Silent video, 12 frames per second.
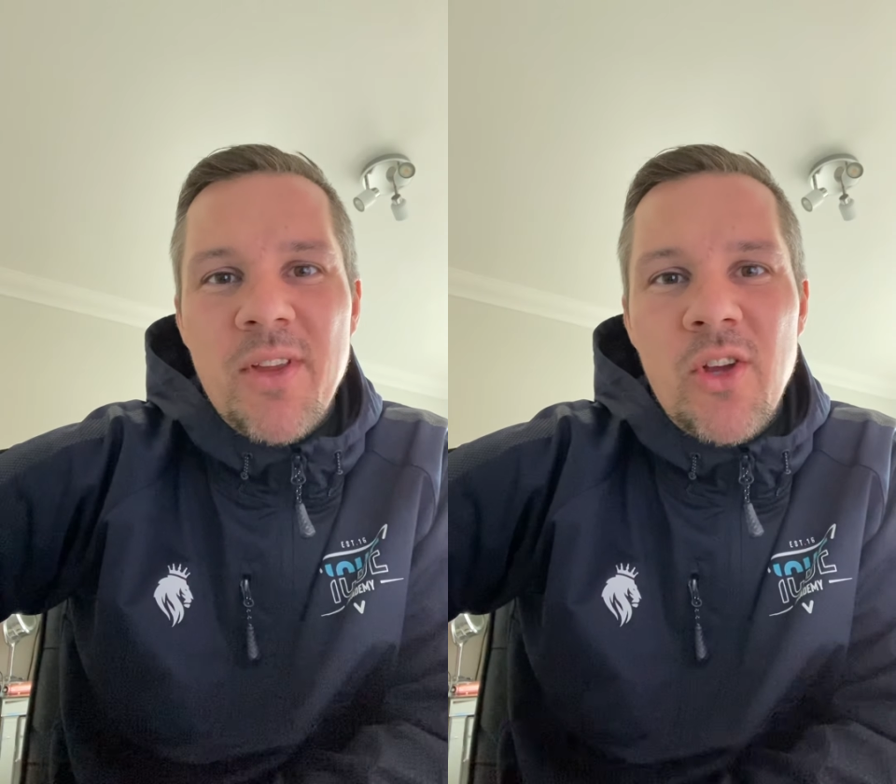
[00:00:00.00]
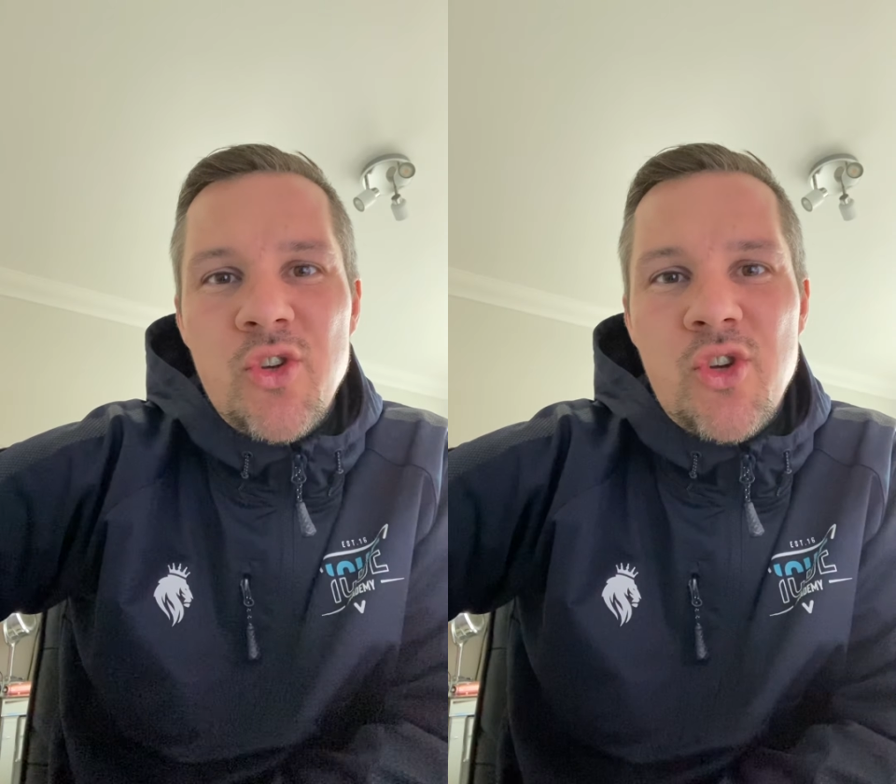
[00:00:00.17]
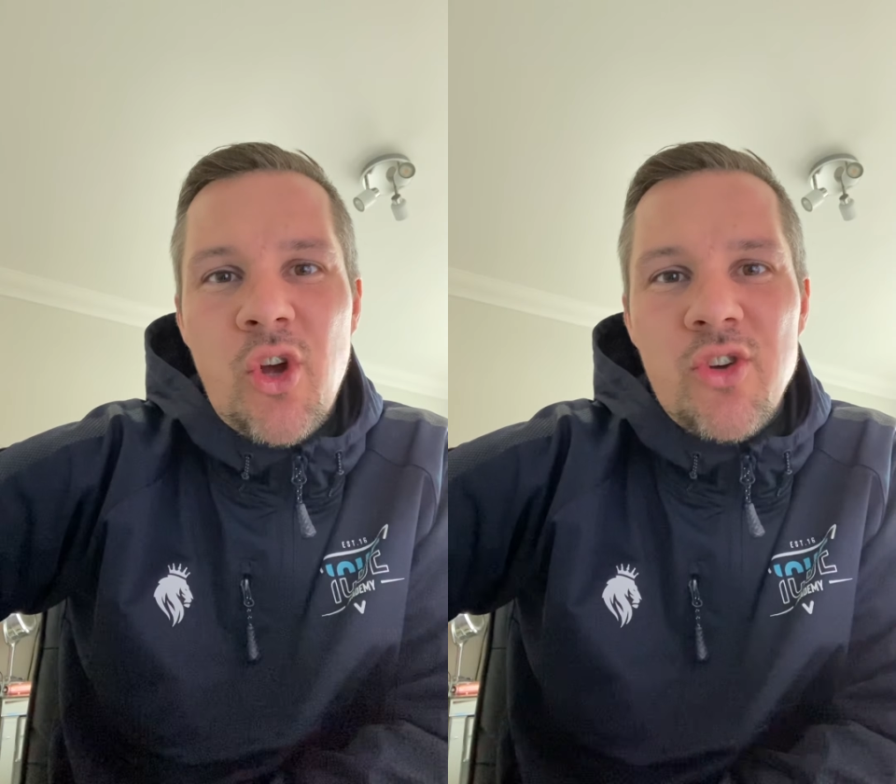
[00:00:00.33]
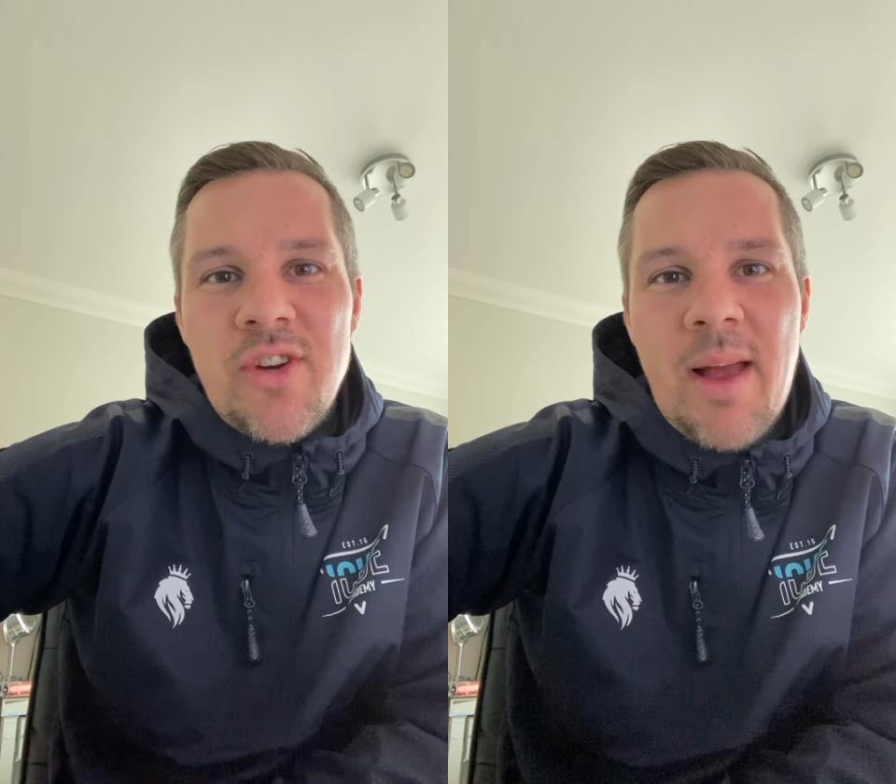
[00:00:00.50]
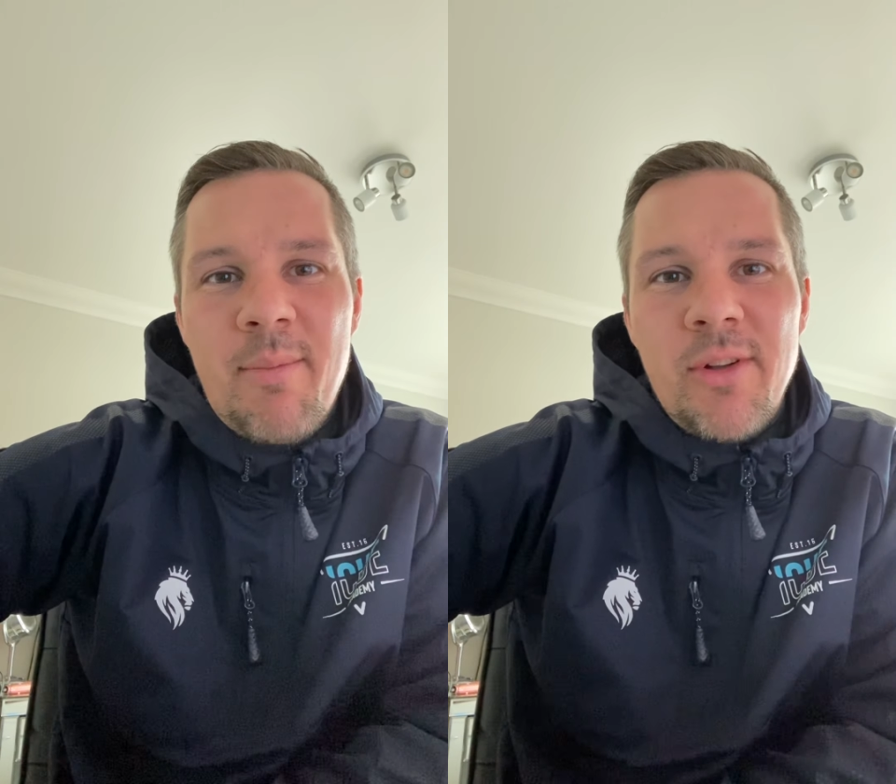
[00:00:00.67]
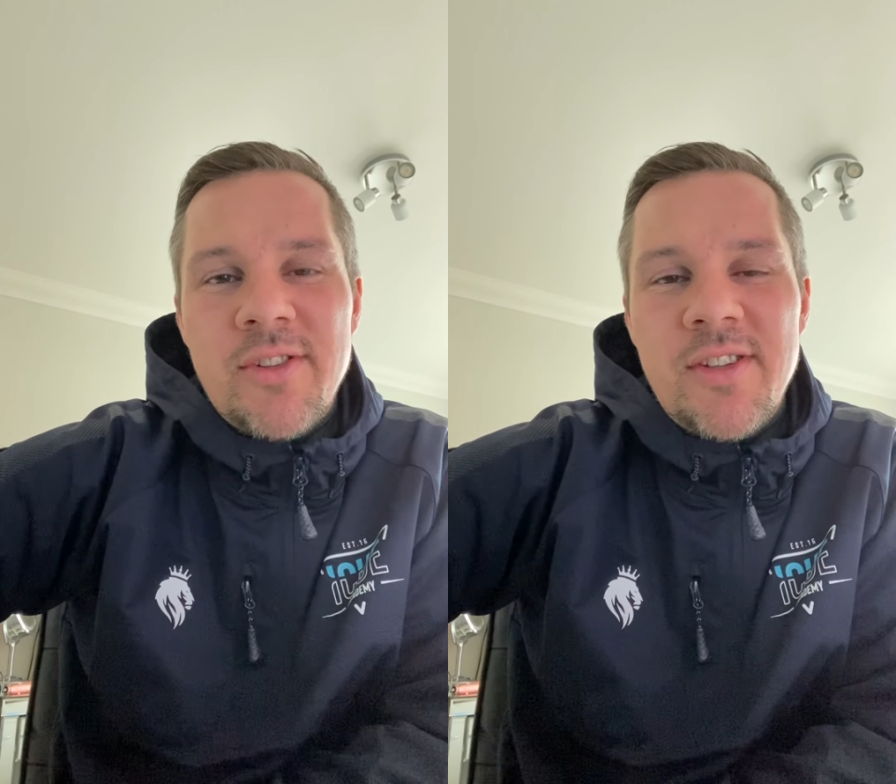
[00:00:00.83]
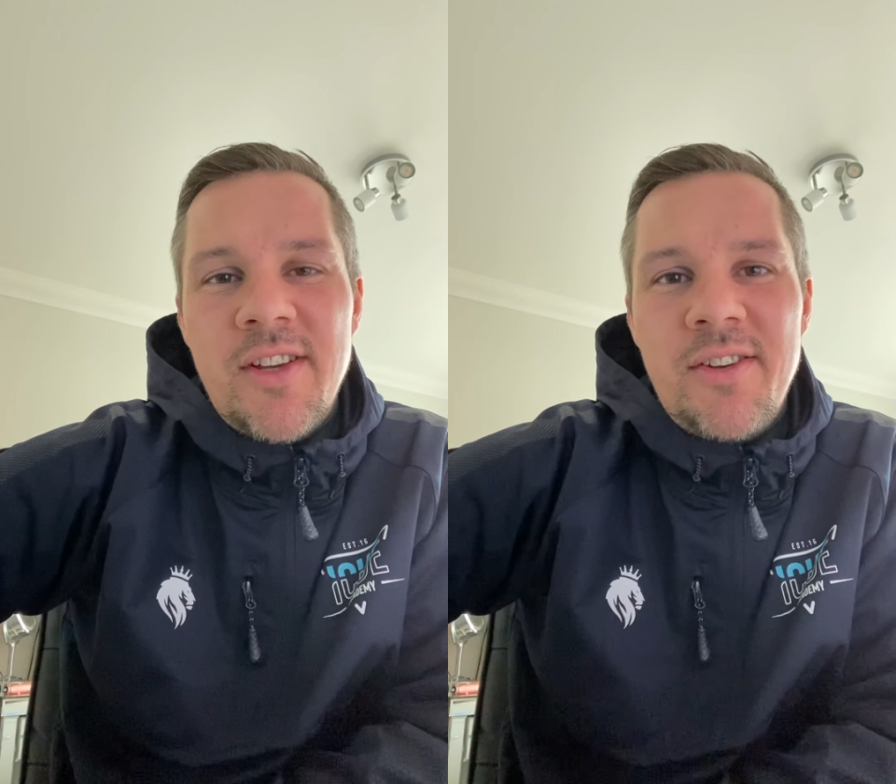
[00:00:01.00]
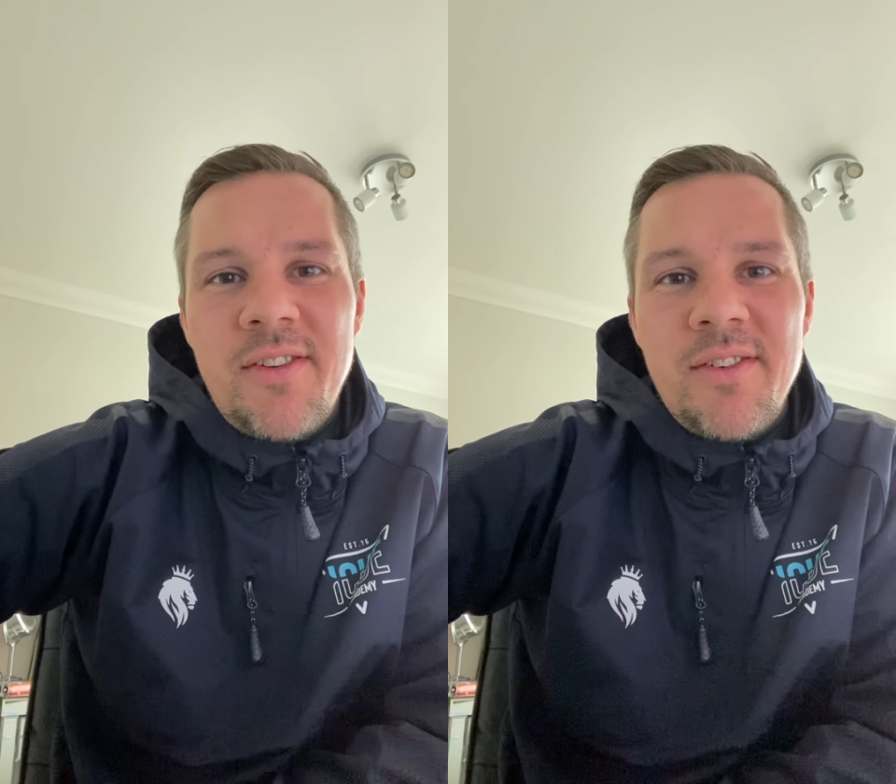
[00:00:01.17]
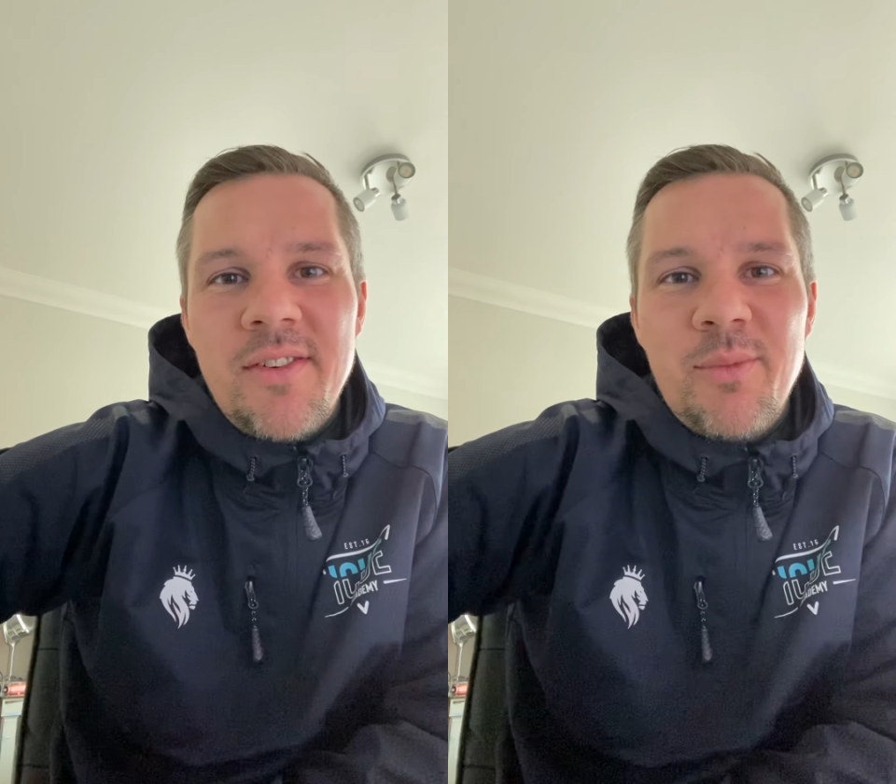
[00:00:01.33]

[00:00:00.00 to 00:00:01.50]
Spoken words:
Josh Hamilton